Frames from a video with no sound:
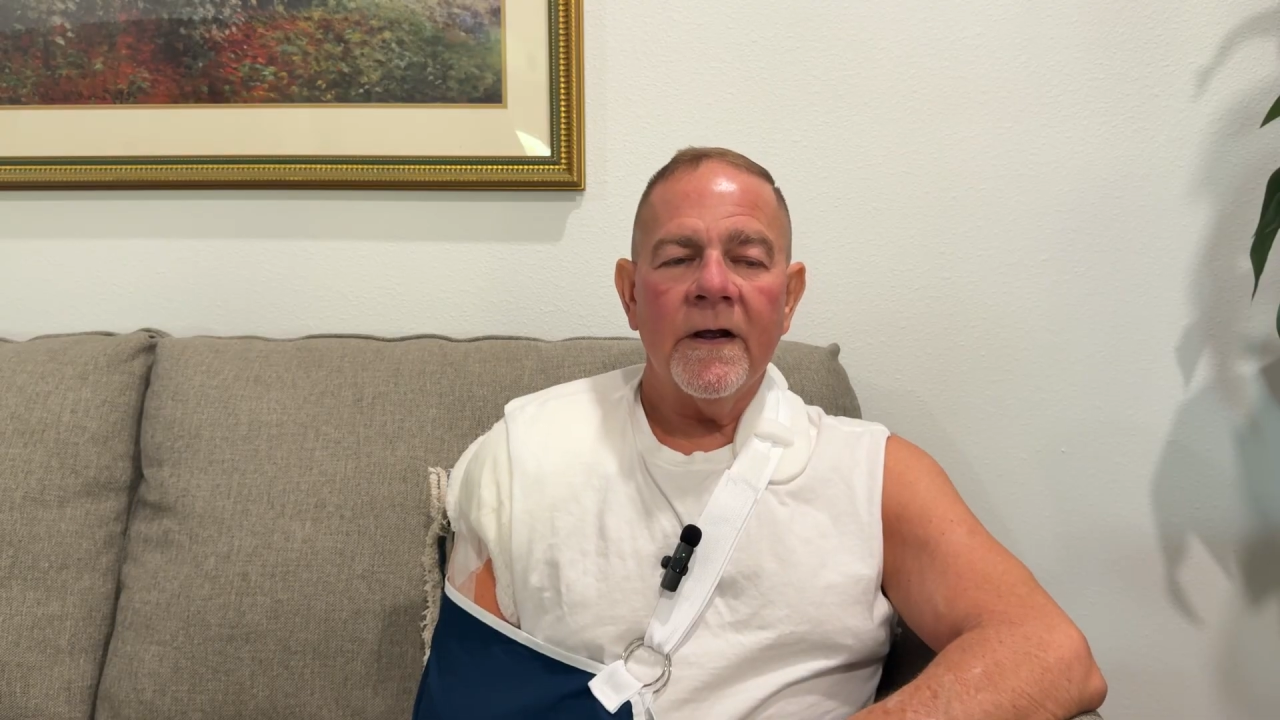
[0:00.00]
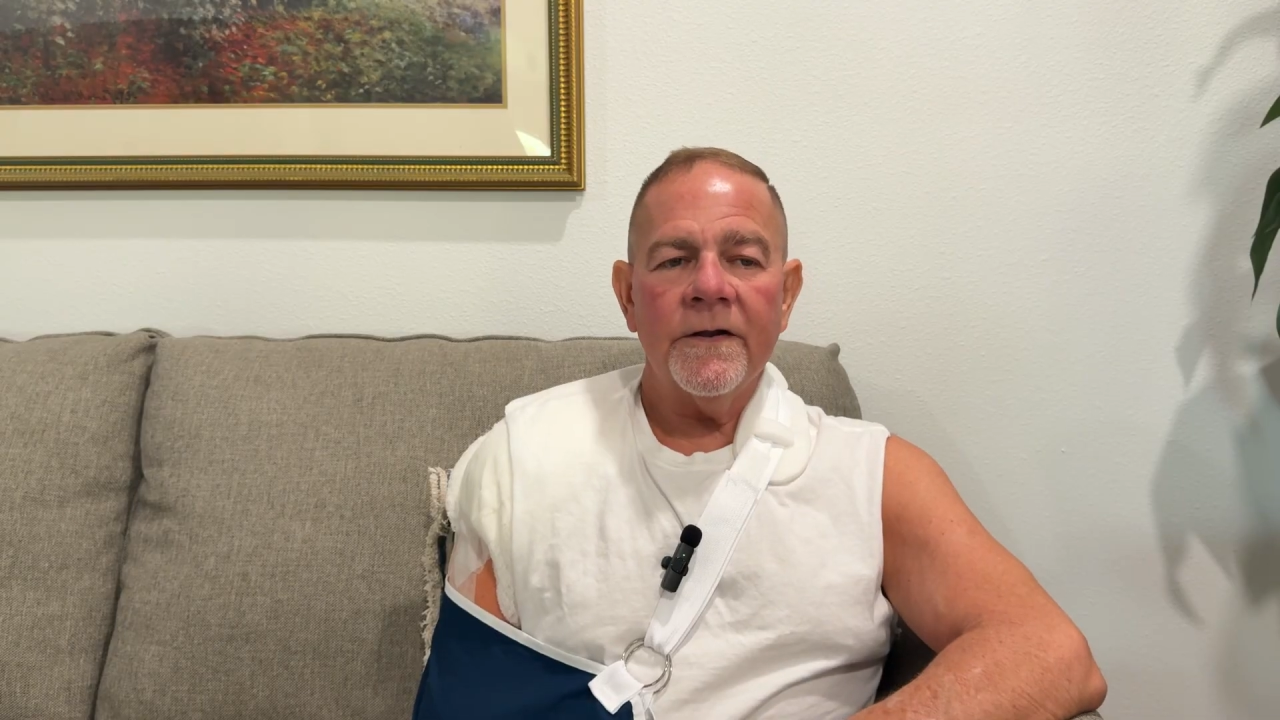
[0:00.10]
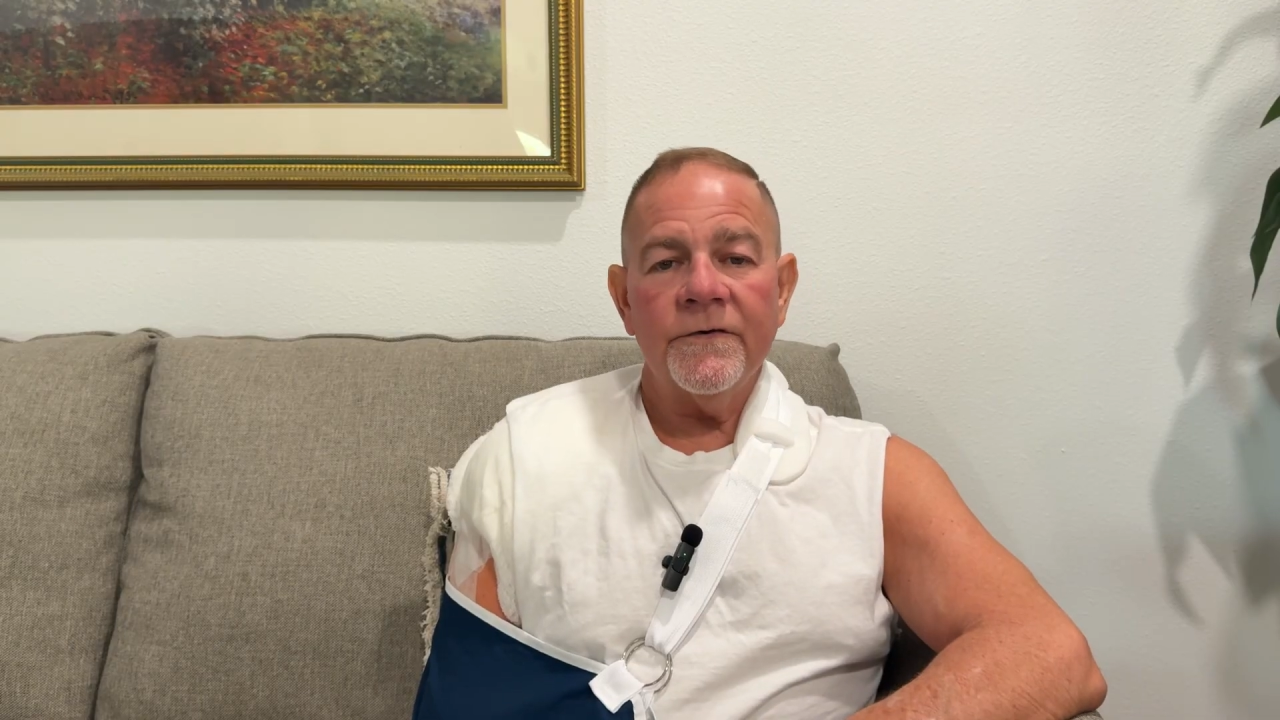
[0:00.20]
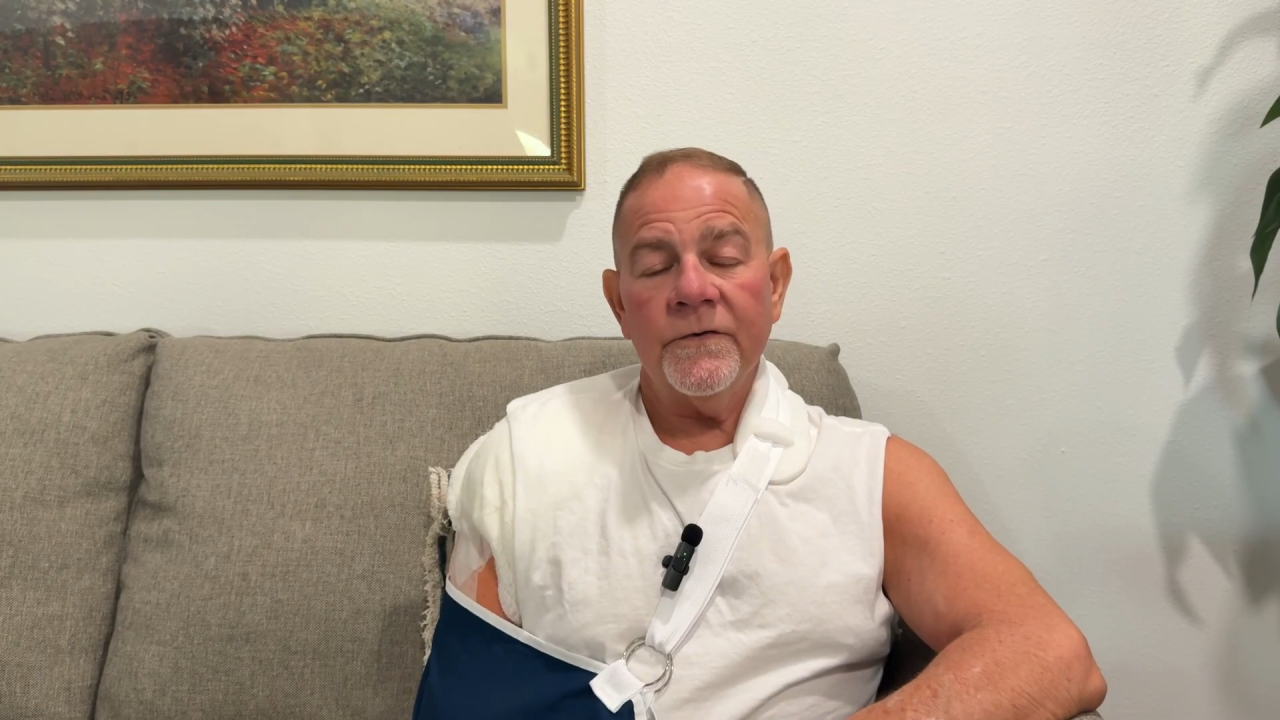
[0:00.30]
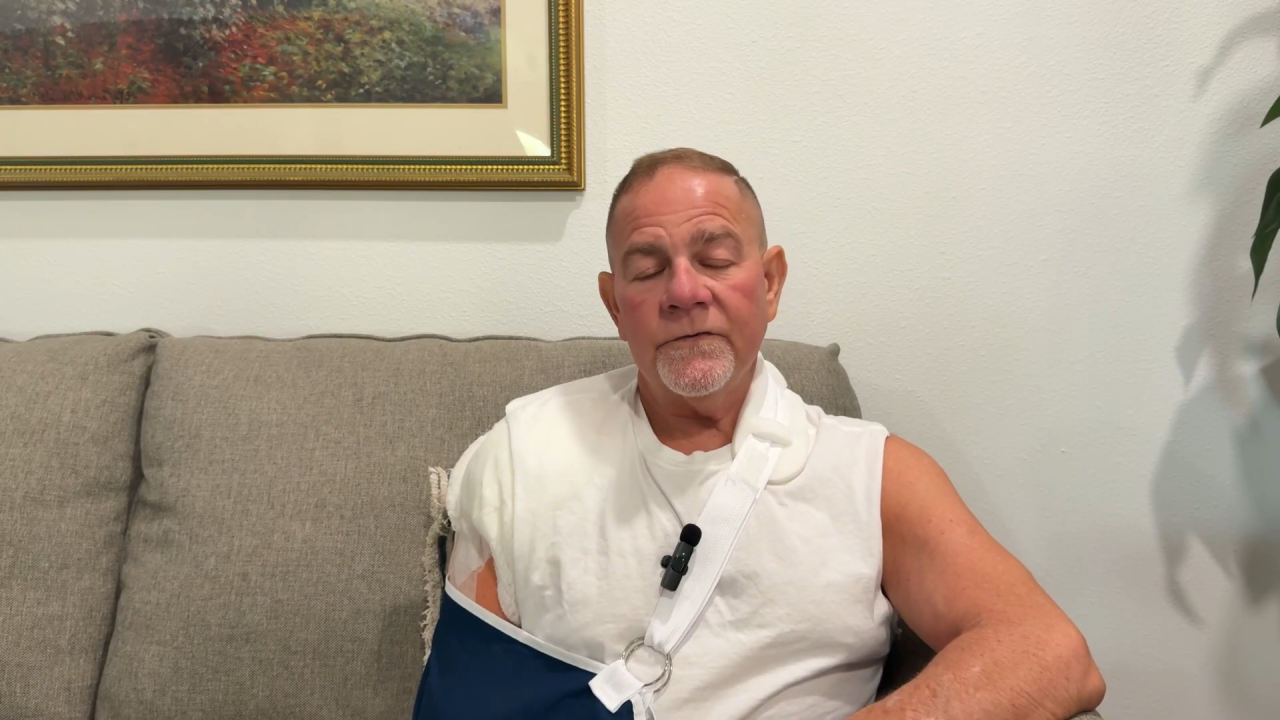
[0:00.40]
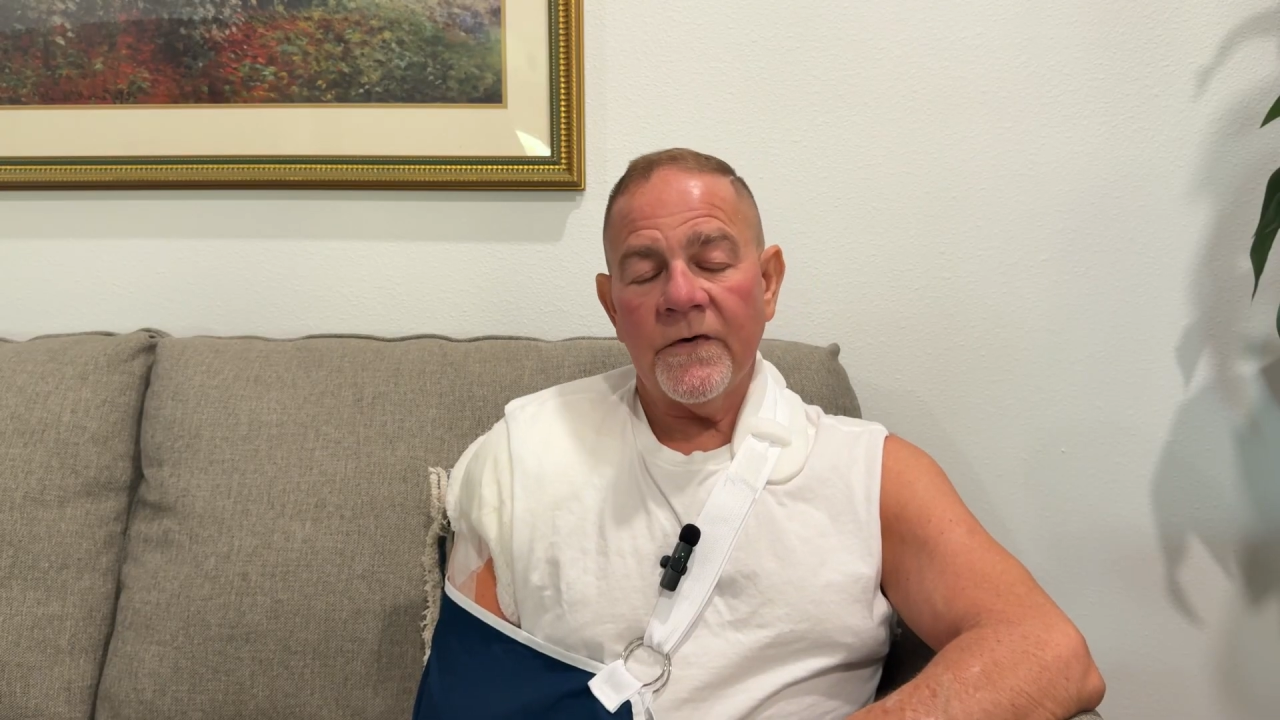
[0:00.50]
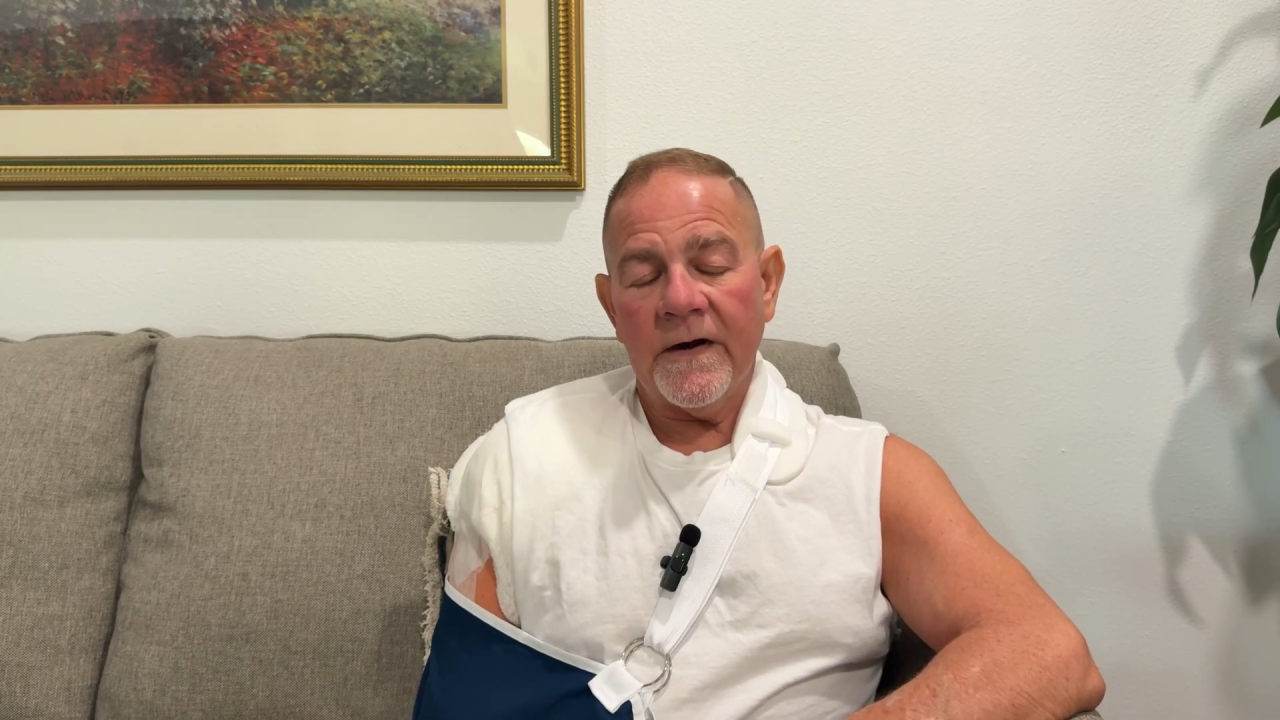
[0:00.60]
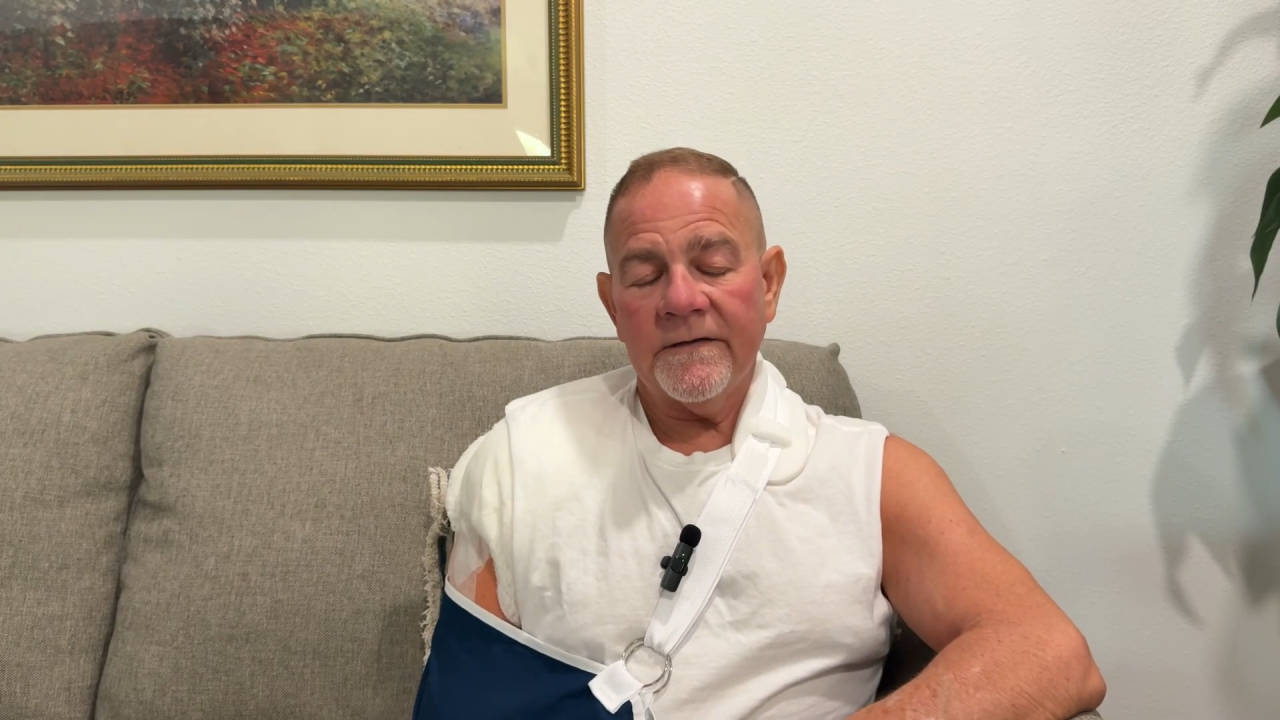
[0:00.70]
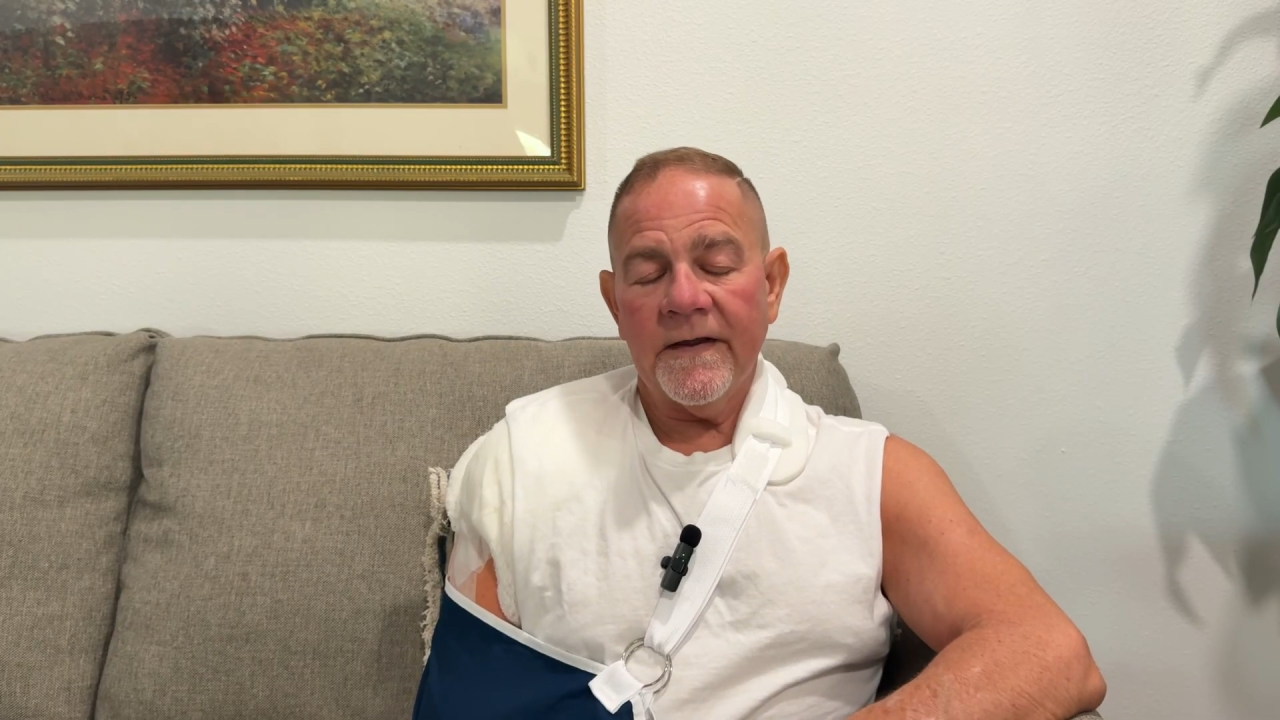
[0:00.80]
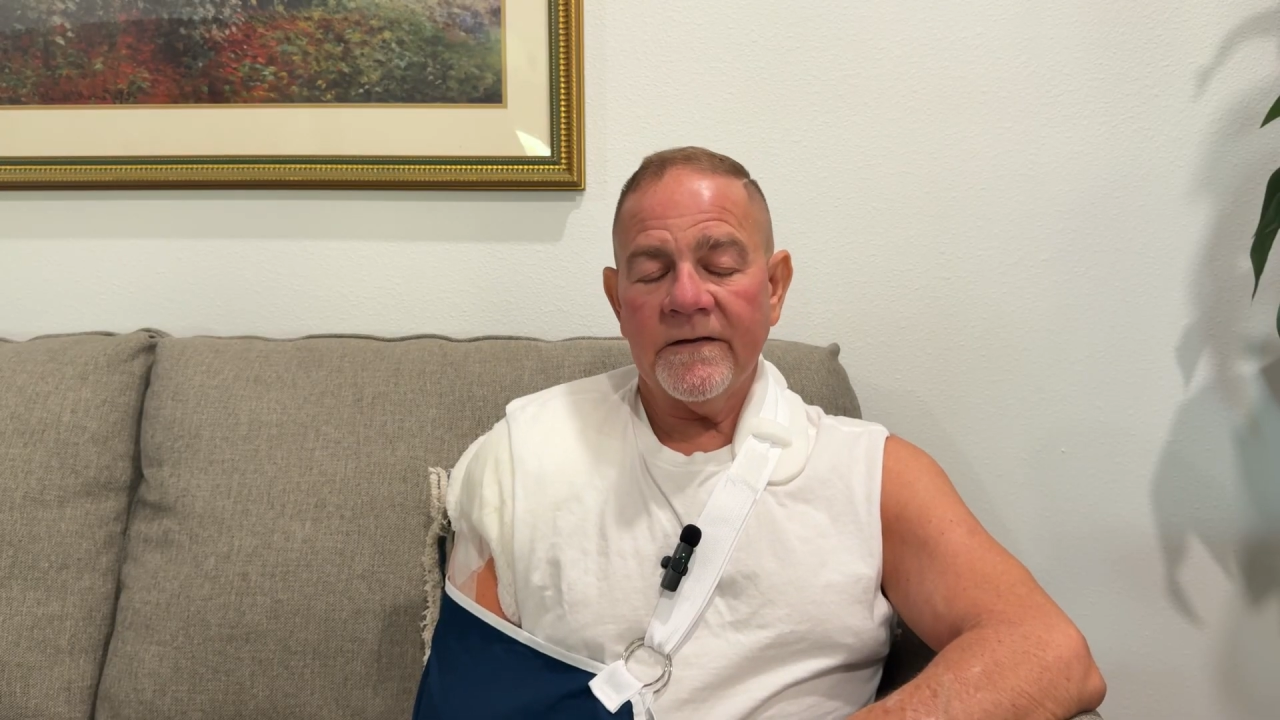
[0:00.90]
I do
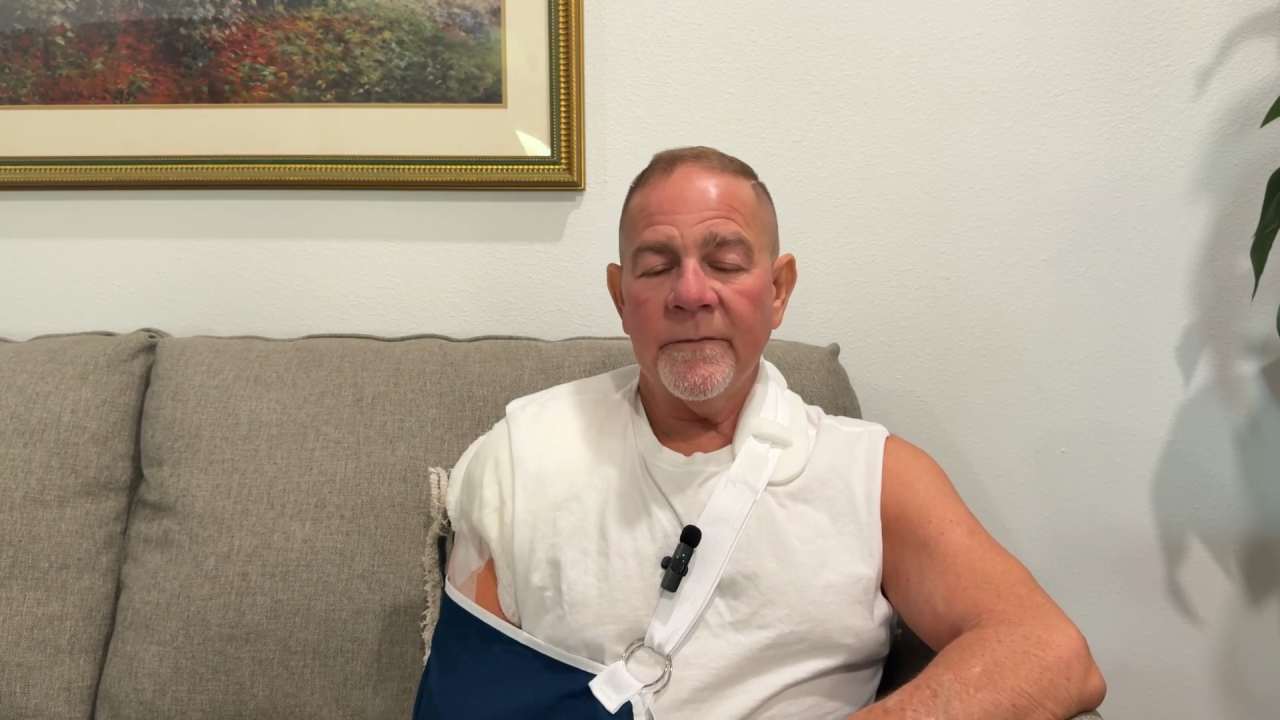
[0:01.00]
try to take